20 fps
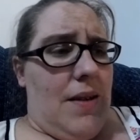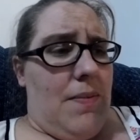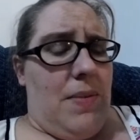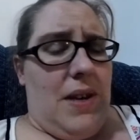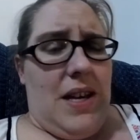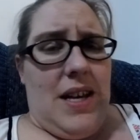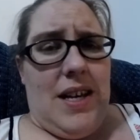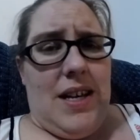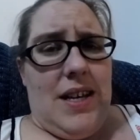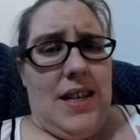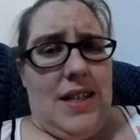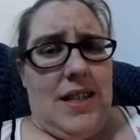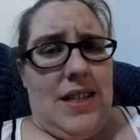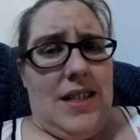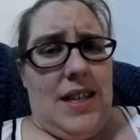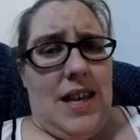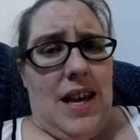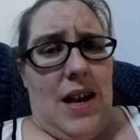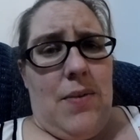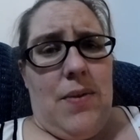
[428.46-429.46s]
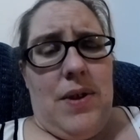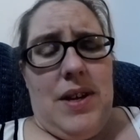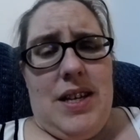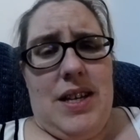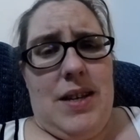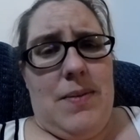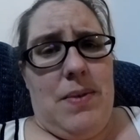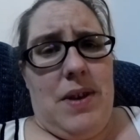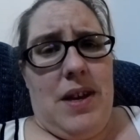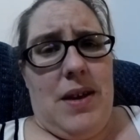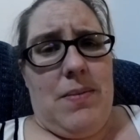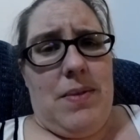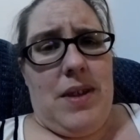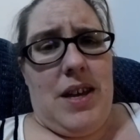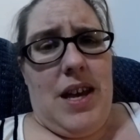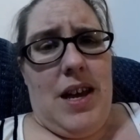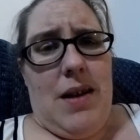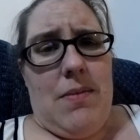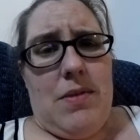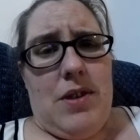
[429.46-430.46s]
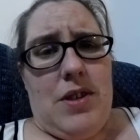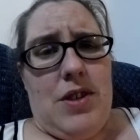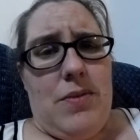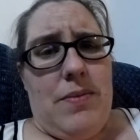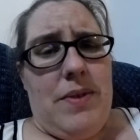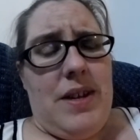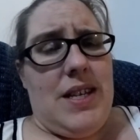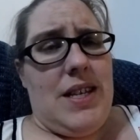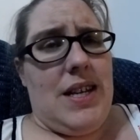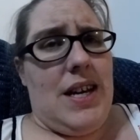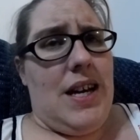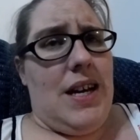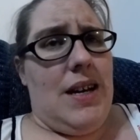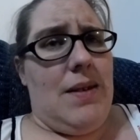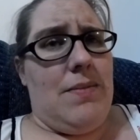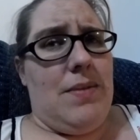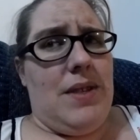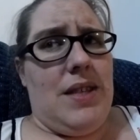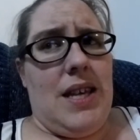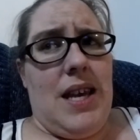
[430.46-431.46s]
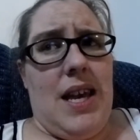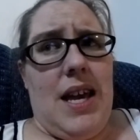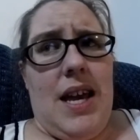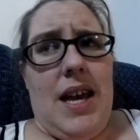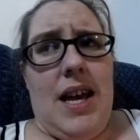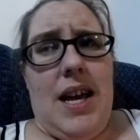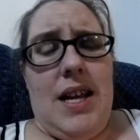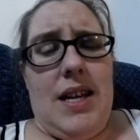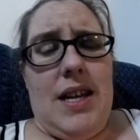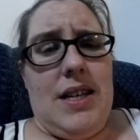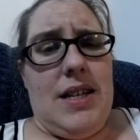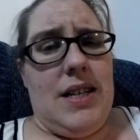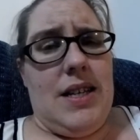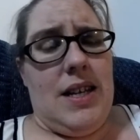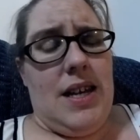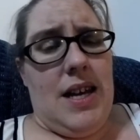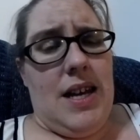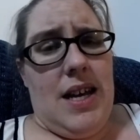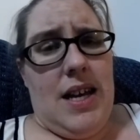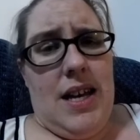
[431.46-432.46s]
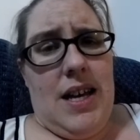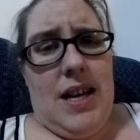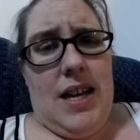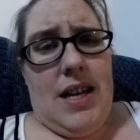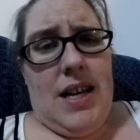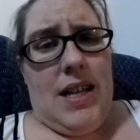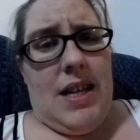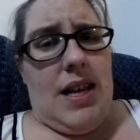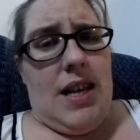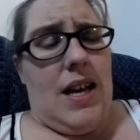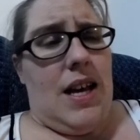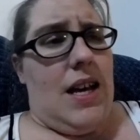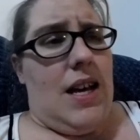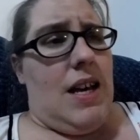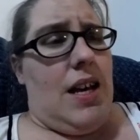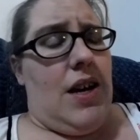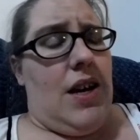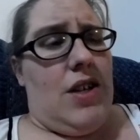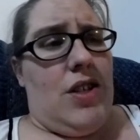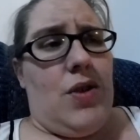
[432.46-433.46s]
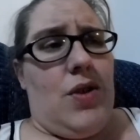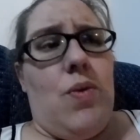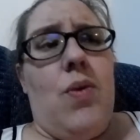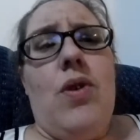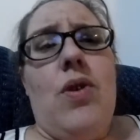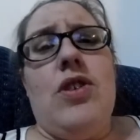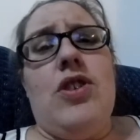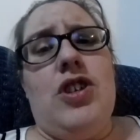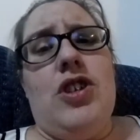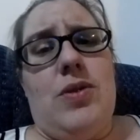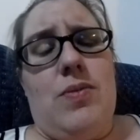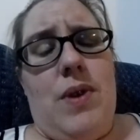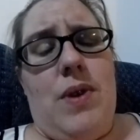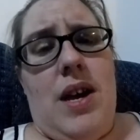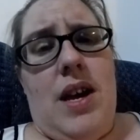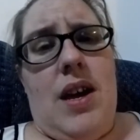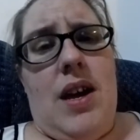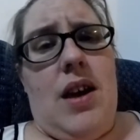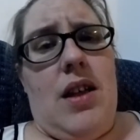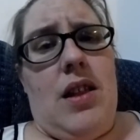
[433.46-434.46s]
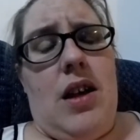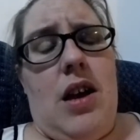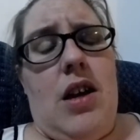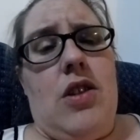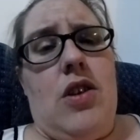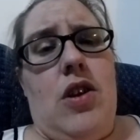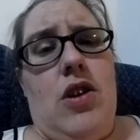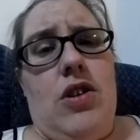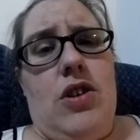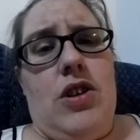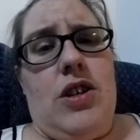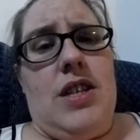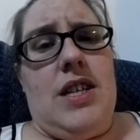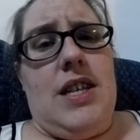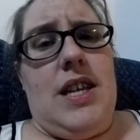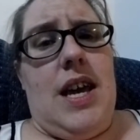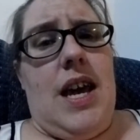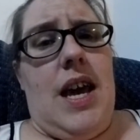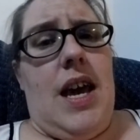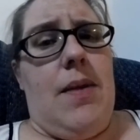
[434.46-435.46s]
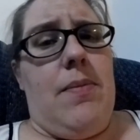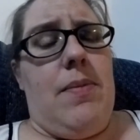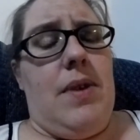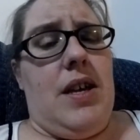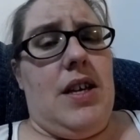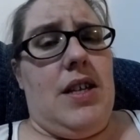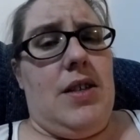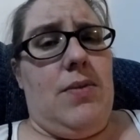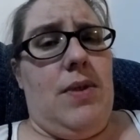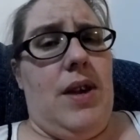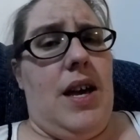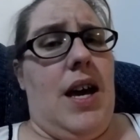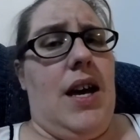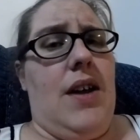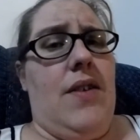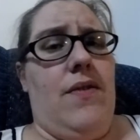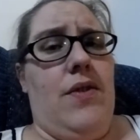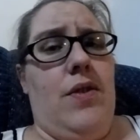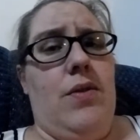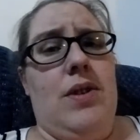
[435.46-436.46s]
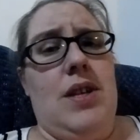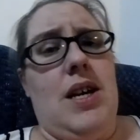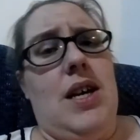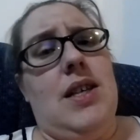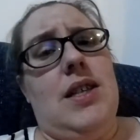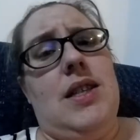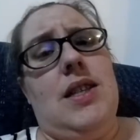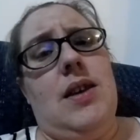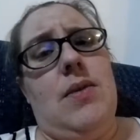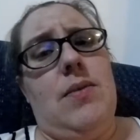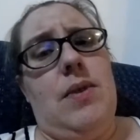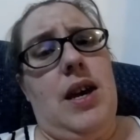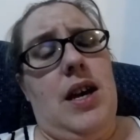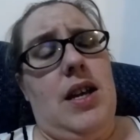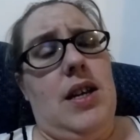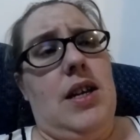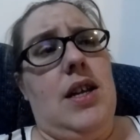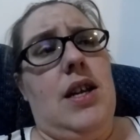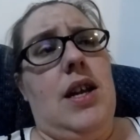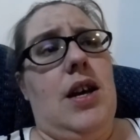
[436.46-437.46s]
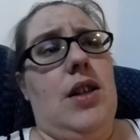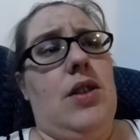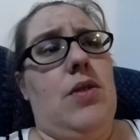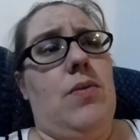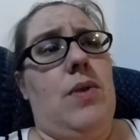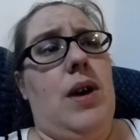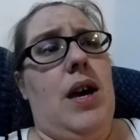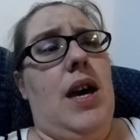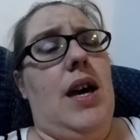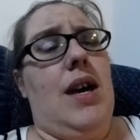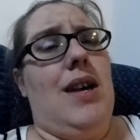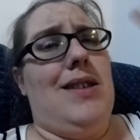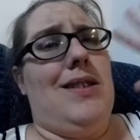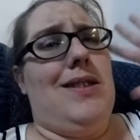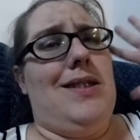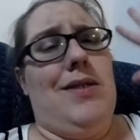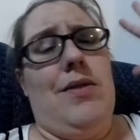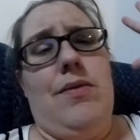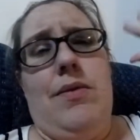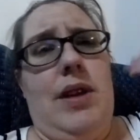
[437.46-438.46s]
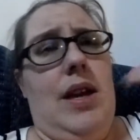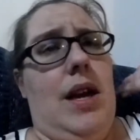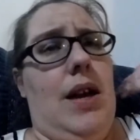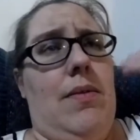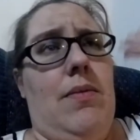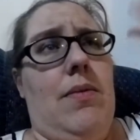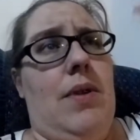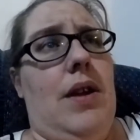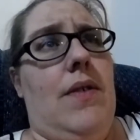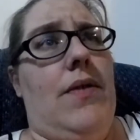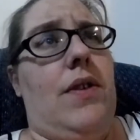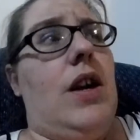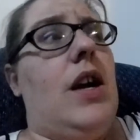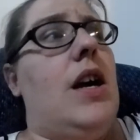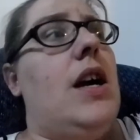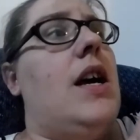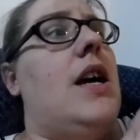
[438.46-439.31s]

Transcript: Because I went to pick up the camera so many times, and school just went a lot longer today because we had a few tests that we had to get out of the way, and so, yeah, whatever.